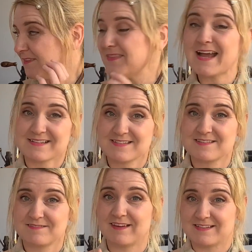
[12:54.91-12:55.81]
Next
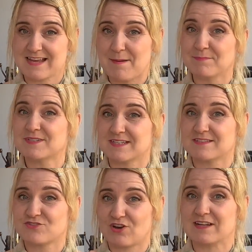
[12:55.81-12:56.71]
attempt
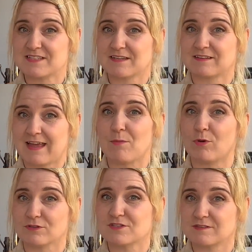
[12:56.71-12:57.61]
is trying to get
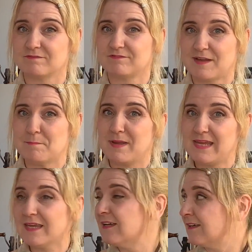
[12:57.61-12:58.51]
one to fit me.